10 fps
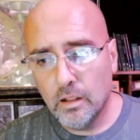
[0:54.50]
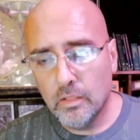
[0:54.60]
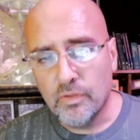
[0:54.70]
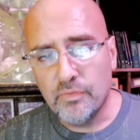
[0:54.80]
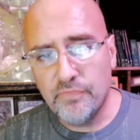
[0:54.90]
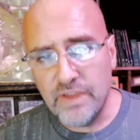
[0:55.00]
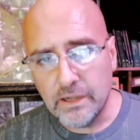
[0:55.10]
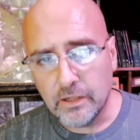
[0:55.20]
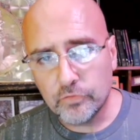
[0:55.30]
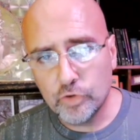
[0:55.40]
The
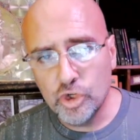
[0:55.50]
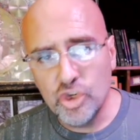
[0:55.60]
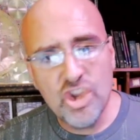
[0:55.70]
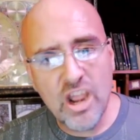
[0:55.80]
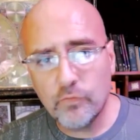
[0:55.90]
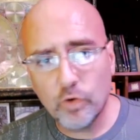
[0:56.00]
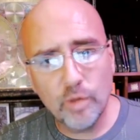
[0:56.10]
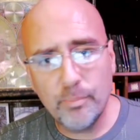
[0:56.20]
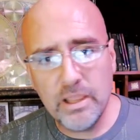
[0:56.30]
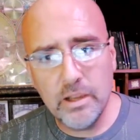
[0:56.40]
Phoenix could never
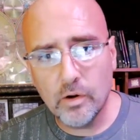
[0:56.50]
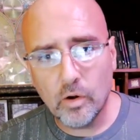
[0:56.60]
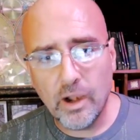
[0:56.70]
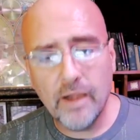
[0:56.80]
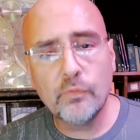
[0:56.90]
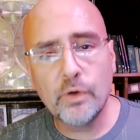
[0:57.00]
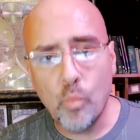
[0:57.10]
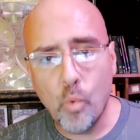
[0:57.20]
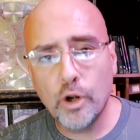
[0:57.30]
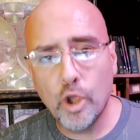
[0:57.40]
appear every
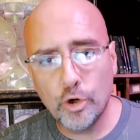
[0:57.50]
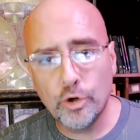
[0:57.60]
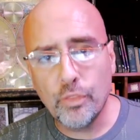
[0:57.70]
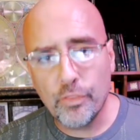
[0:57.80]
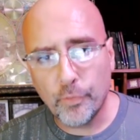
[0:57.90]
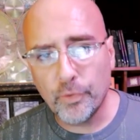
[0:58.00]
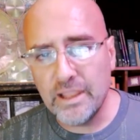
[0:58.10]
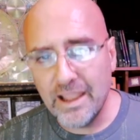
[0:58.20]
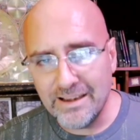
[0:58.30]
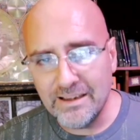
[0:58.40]
one hundred
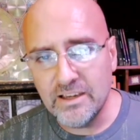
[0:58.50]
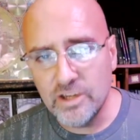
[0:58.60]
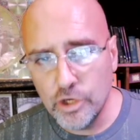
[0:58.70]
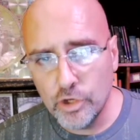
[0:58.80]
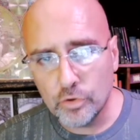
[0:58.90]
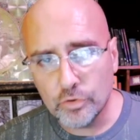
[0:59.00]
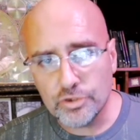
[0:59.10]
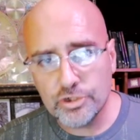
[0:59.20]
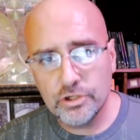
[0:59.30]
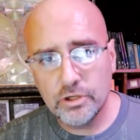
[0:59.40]
thirty-eight
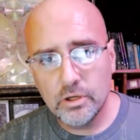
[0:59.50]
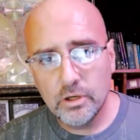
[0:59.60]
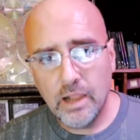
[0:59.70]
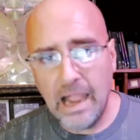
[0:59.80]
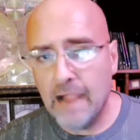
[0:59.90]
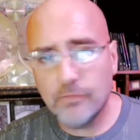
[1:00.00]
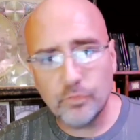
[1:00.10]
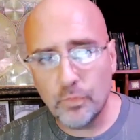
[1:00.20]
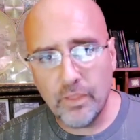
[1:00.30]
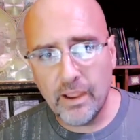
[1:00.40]
years
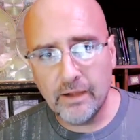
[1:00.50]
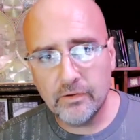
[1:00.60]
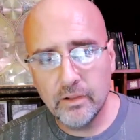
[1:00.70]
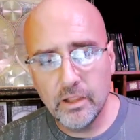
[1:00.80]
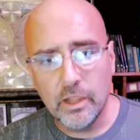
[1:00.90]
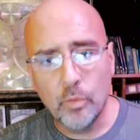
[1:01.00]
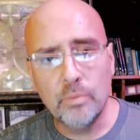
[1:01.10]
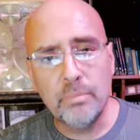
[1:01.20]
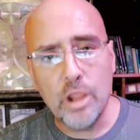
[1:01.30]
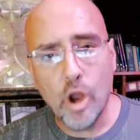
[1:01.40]
after that. It
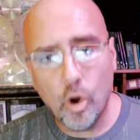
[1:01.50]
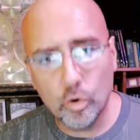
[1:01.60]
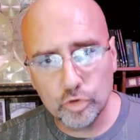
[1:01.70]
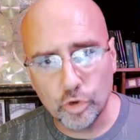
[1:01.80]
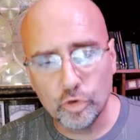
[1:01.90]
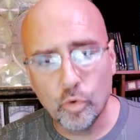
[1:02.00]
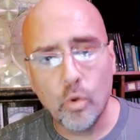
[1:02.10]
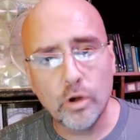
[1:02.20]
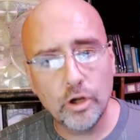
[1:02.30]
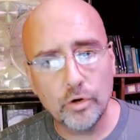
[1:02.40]
would be altered to
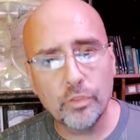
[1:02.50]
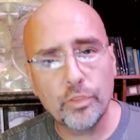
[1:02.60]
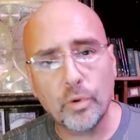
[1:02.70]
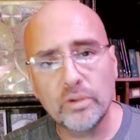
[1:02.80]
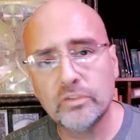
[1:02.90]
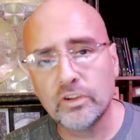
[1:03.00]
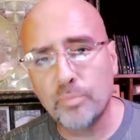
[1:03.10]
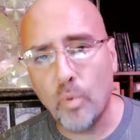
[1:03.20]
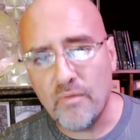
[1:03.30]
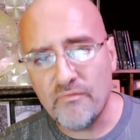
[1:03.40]
one hundred thirty-six
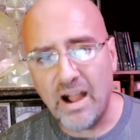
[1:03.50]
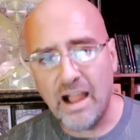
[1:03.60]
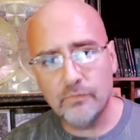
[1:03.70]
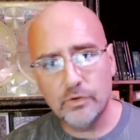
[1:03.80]
point five